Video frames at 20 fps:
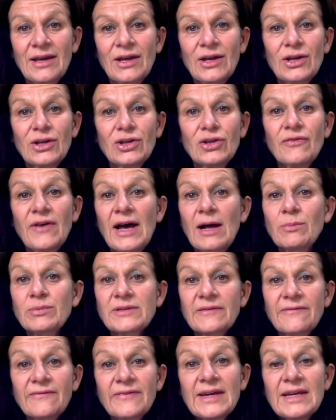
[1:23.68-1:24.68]
You've helped to
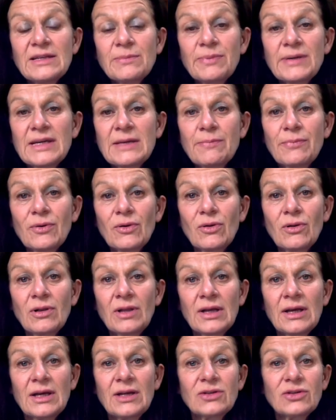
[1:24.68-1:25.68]
feed people,
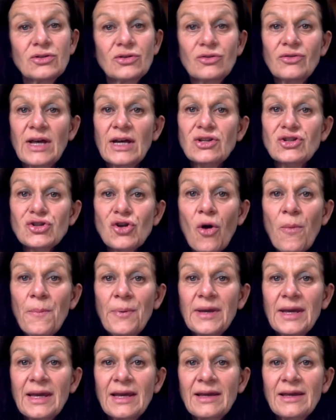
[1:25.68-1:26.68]
to do their
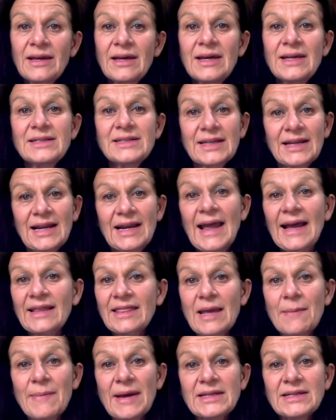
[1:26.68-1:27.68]
shopping, to collect
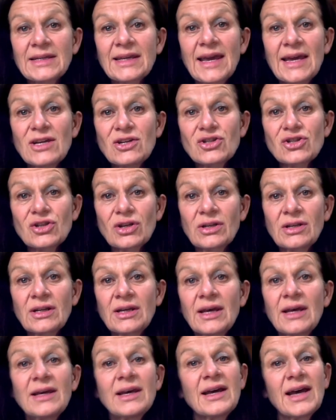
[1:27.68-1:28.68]
their medication,
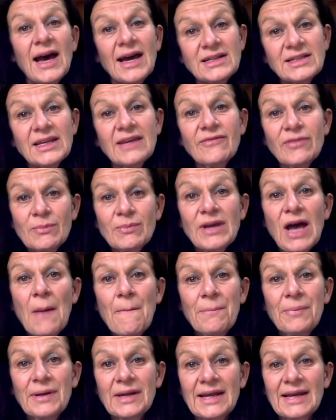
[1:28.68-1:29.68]
and to give them
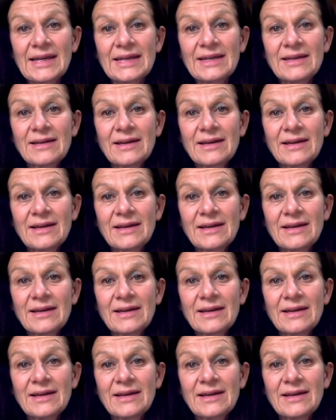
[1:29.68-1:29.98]
company.